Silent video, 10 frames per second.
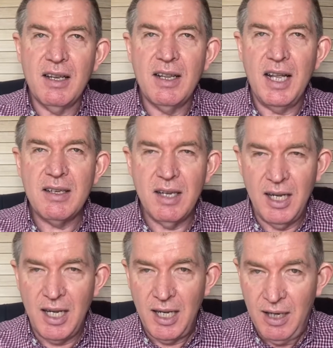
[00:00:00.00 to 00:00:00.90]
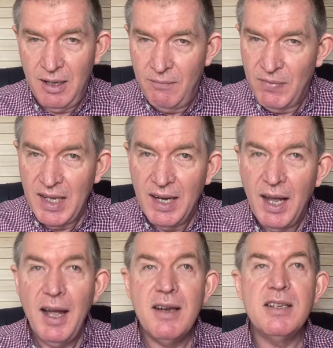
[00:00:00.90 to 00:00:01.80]
that uh,
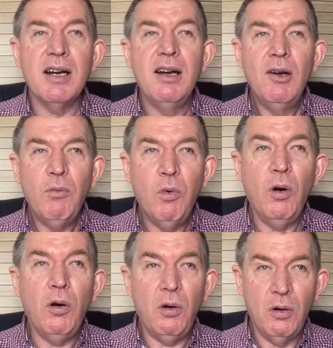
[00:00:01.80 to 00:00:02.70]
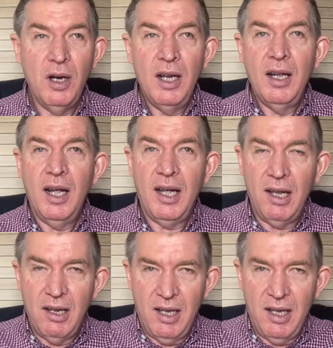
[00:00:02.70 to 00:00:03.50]
Elijah wore a, a,